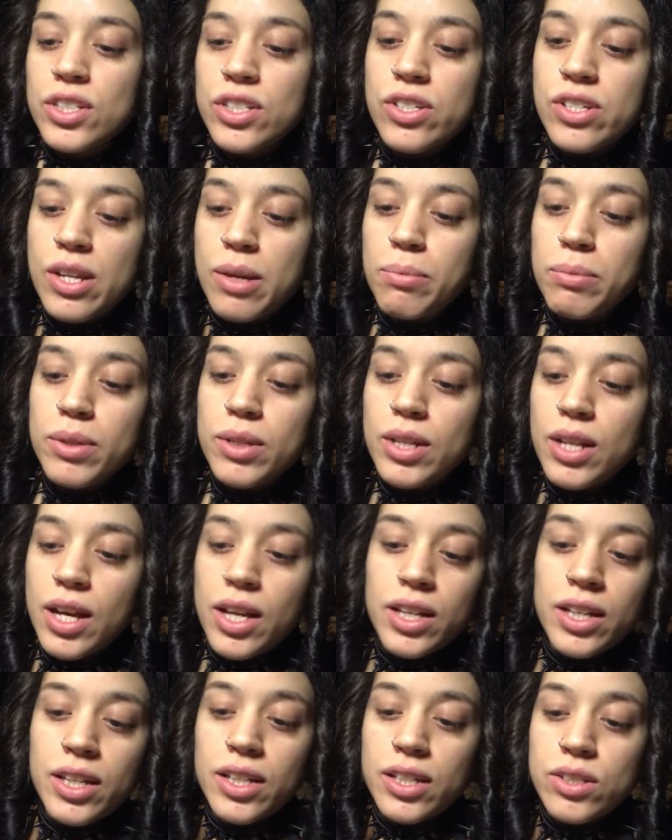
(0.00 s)

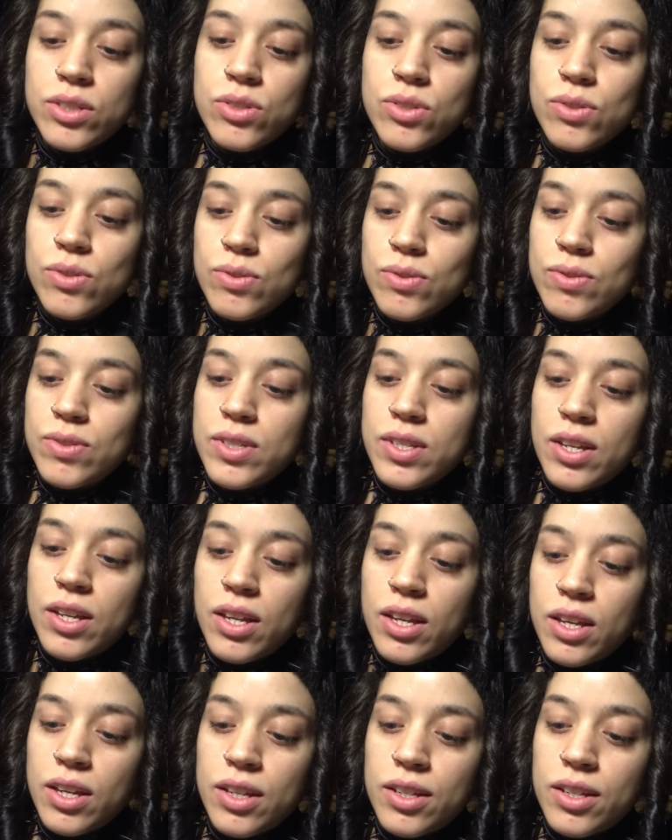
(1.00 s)
Gemini today.